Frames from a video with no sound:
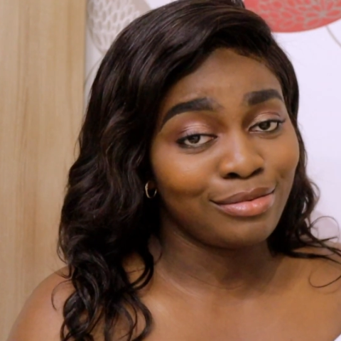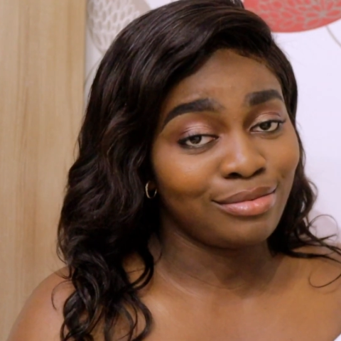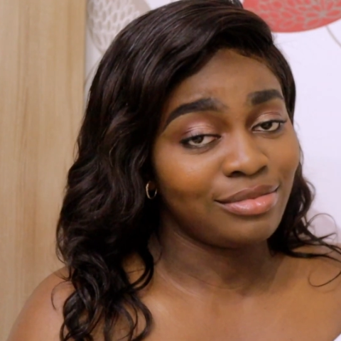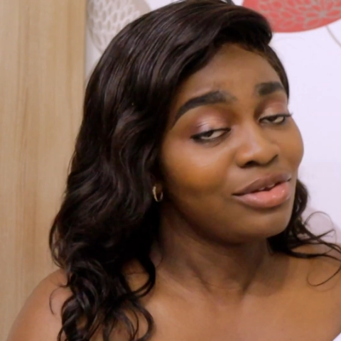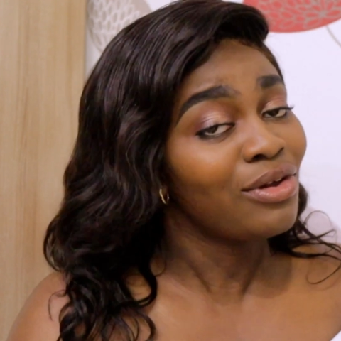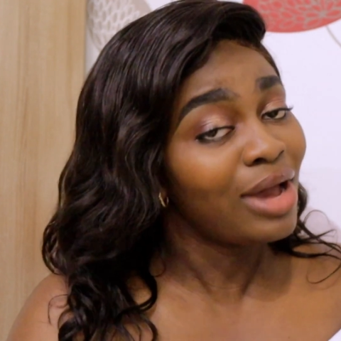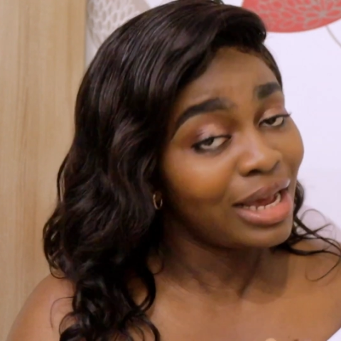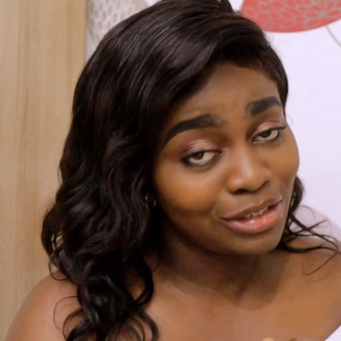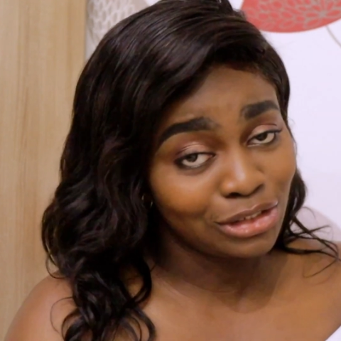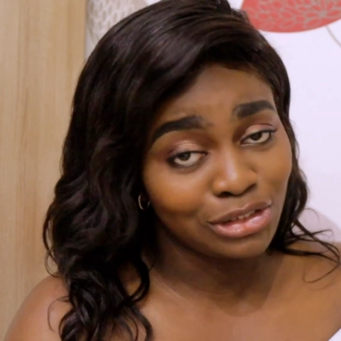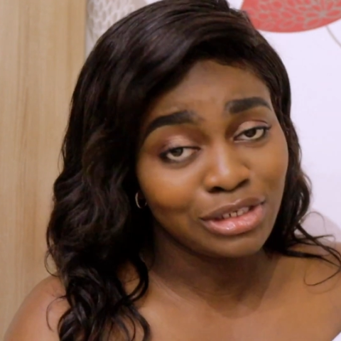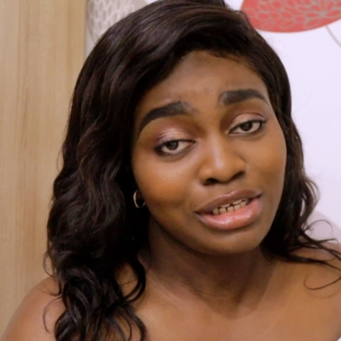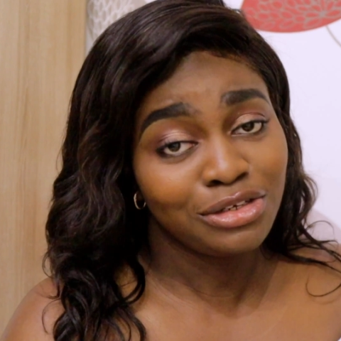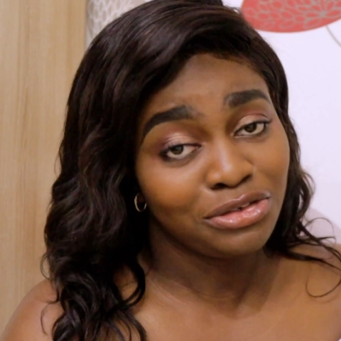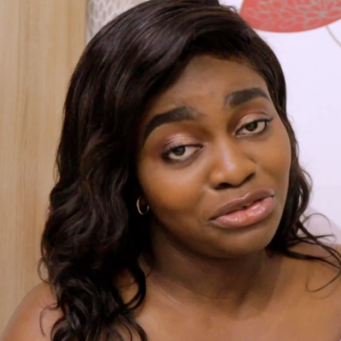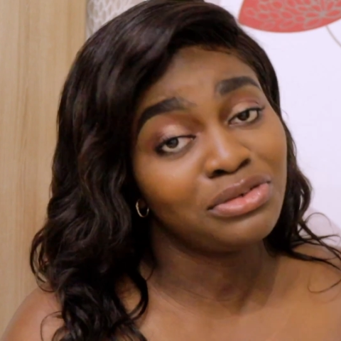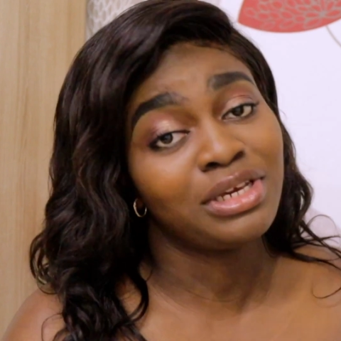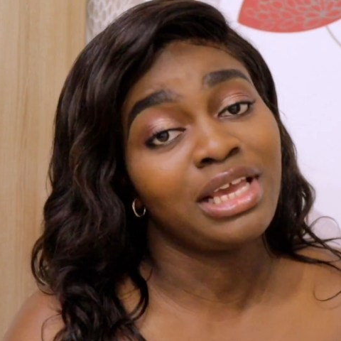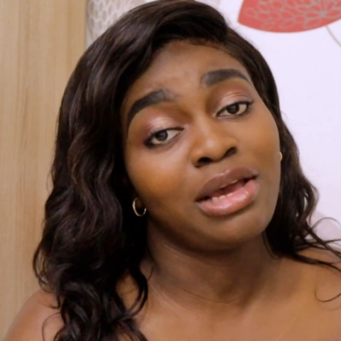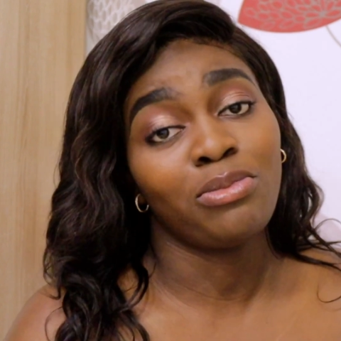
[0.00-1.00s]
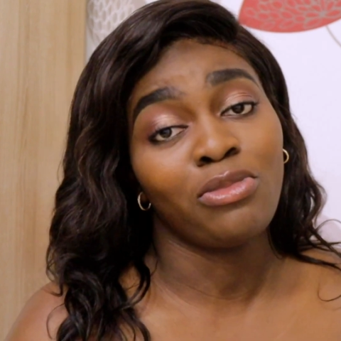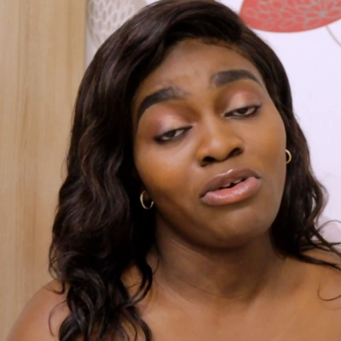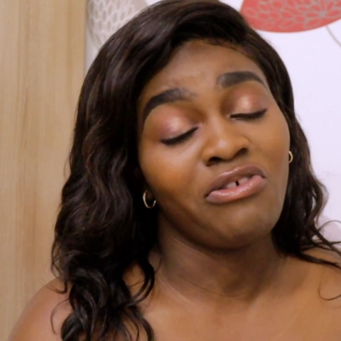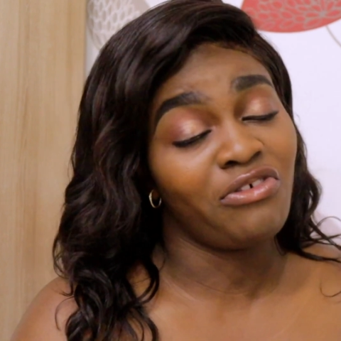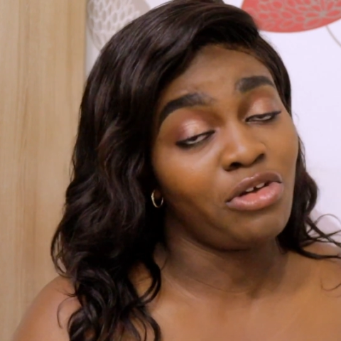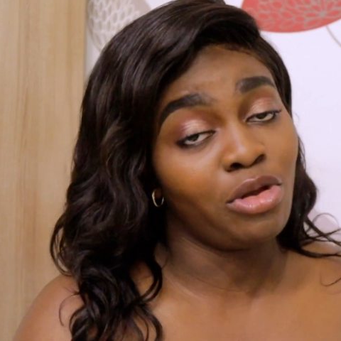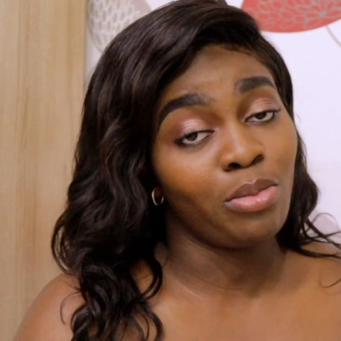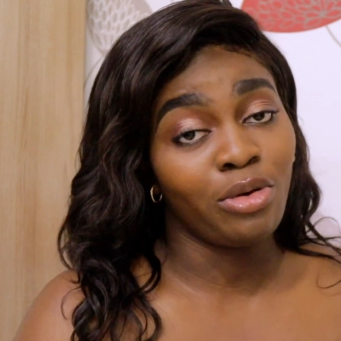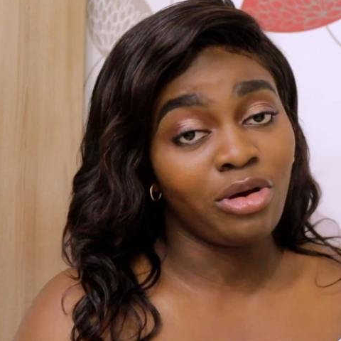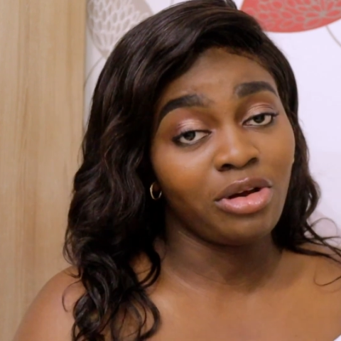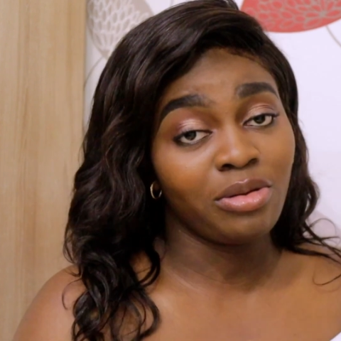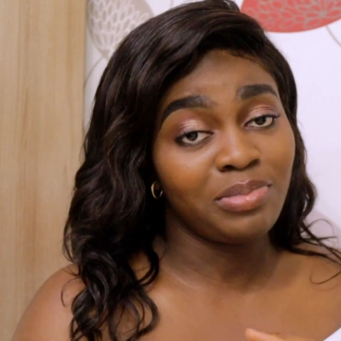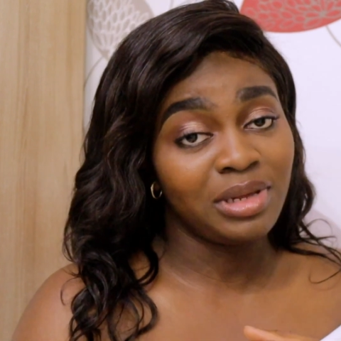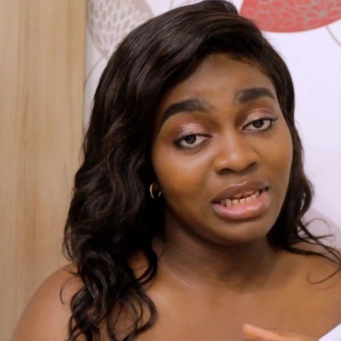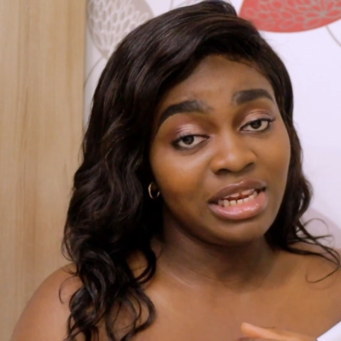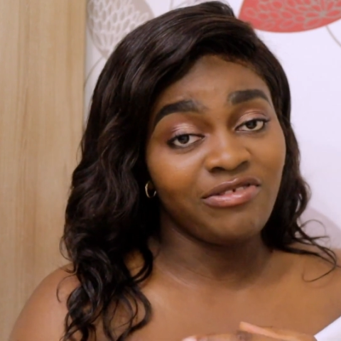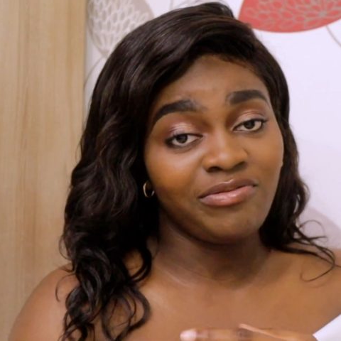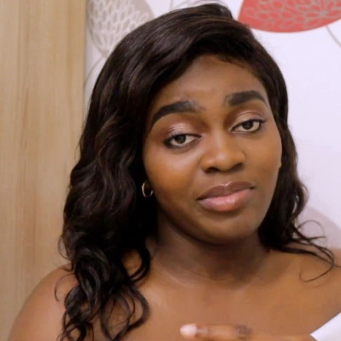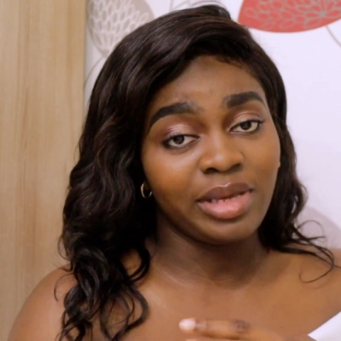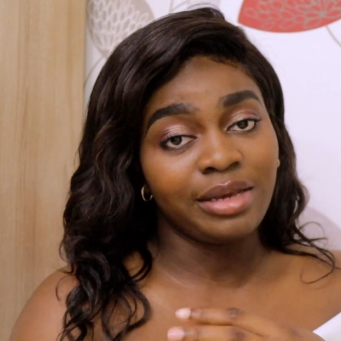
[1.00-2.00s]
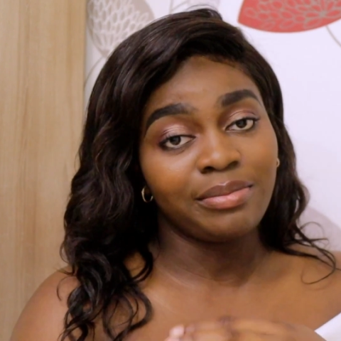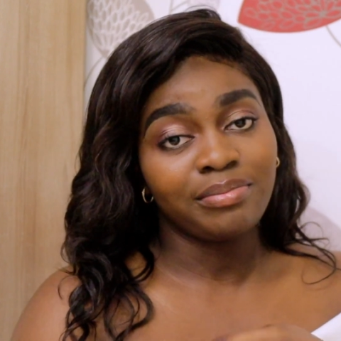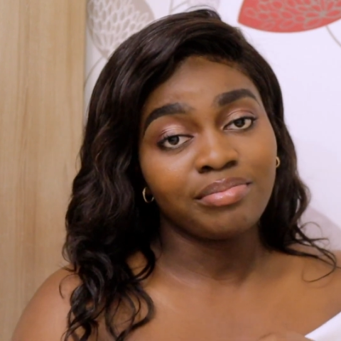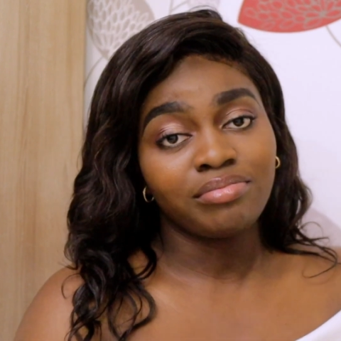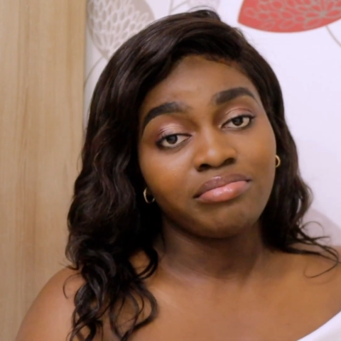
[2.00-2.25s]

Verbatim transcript: you actually do get more for your buck believe me